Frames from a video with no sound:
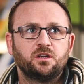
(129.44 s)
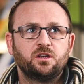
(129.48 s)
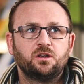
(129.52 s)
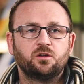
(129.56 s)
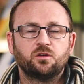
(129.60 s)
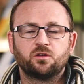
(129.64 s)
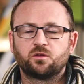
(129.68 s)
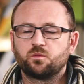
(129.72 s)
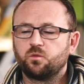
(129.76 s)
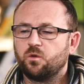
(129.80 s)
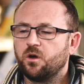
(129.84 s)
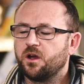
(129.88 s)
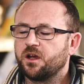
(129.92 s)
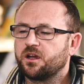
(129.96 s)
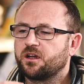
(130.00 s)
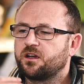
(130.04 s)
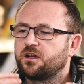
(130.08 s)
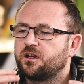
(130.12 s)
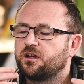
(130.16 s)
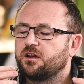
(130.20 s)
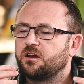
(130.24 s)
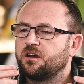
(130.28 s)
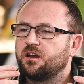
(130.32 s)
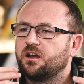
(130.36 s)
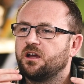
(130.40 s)
youth
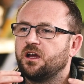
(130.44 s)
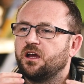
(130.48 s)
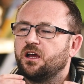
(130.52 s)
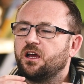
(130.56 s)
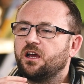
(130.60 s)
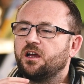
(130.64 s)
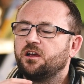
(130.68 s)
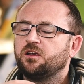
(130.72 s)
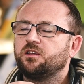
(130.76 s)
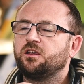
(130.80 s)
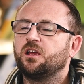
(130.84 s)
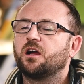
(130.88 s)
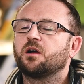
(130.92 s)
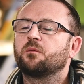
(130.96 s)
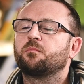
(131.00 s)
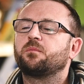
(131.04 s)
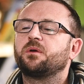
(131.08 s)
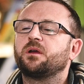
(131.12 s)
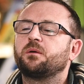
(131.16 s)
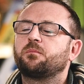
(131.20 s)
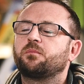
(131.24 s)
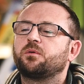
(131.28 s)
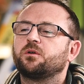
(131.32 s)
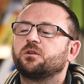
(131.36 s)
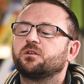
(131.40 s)
work, young
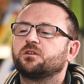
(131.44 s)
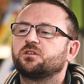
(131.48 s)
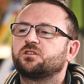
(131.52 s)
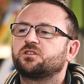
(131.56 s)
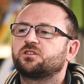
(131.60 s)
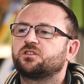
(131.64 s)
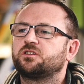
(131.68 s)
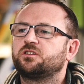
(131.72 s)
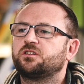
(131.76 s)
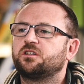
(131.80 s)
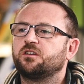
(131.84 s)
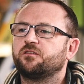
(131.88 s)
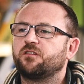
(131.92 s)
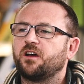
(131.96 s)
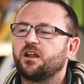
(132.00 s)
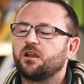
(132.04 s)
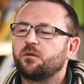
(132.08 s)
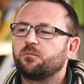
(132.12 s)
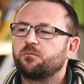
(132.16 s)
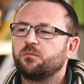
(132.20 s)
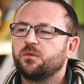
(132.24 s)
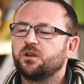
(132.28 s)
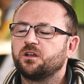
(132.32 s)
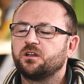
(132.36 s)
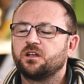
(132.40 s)
people's
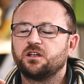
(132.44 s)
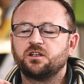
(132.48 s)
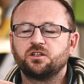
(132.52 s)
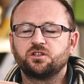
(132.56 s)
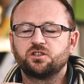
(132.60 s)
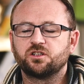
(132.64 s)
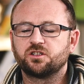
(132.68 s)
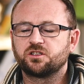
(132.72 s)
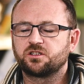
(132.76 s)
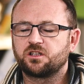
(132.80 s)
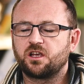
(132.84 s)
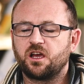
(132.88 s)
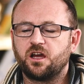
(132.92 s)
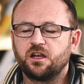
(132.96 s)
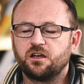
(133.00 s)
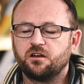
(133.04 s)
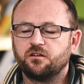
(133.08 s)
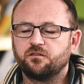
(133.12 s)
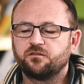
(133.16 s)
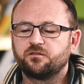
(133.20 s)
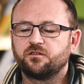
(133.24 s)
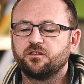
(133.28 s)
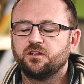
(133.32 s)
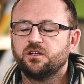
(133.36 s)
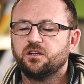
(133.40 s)
development and just kind
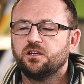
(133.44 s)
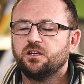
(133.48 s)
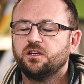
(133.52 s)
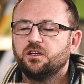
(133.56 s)
of